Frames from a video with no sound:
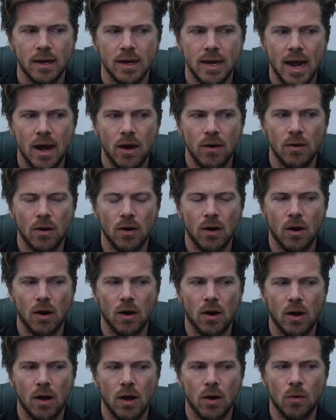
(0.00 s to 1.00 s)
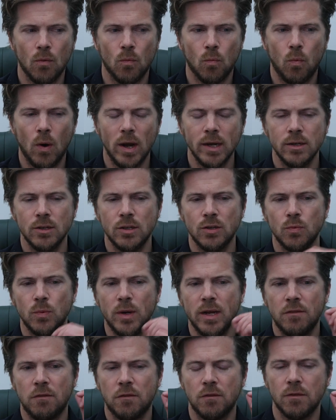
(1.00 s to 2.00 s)
Now, once
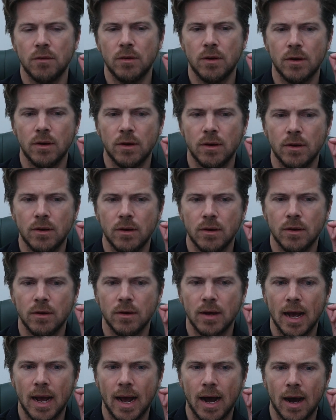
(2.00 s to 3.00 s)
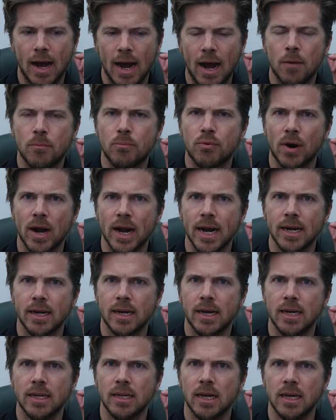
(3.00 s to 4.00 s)
we've, our
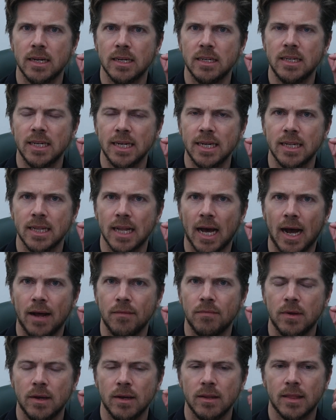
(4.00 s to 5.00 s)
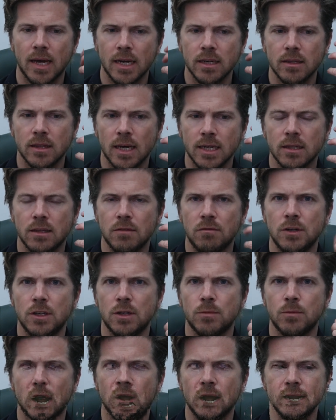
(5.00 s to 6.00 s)
brain has seen that, that's the vision.
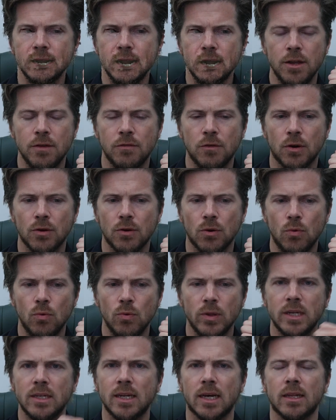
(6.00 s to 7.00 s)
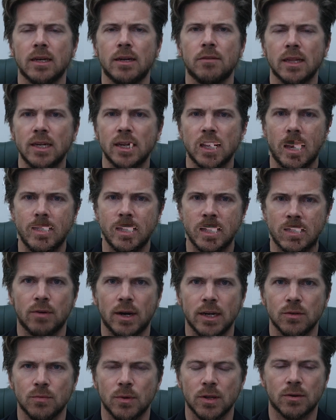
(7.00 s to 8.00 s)
Now you've got all these other different types of
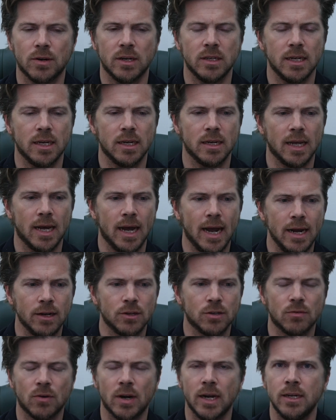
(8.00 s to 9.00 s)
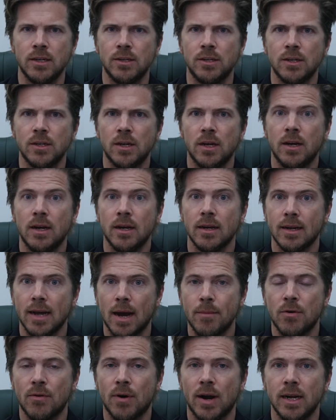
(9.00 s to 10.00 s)
rays, whether I said they're X-rays,
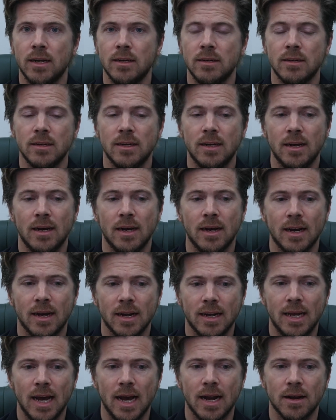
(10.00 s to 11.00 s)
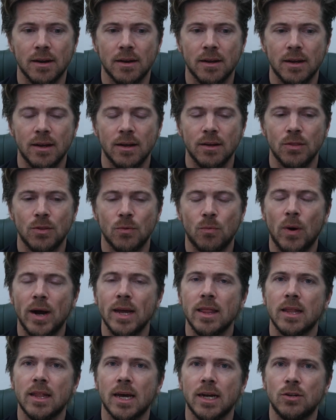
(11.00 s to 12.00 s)
gamma rays. Again, the
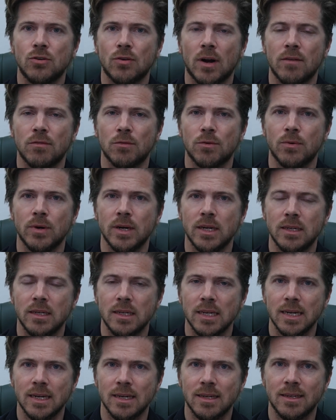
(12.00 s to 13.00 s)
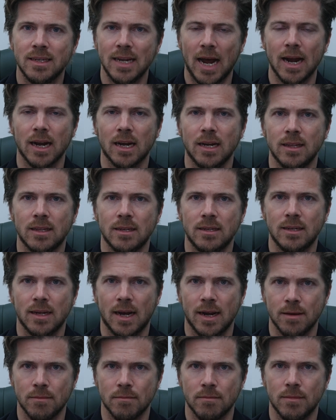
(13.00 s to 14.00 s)
way that they travel is exactly the
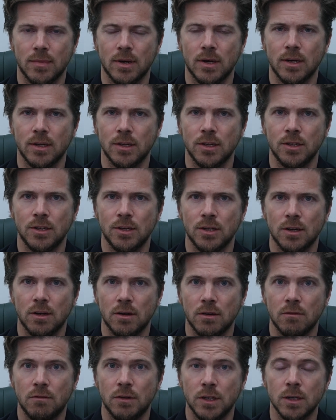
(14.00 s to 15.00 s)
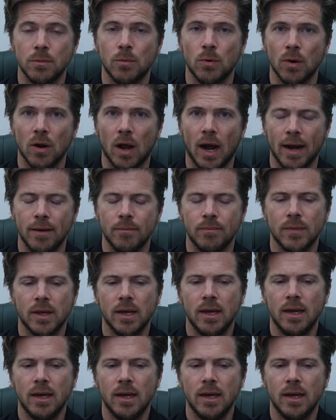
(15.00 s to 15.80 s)
same as visible light.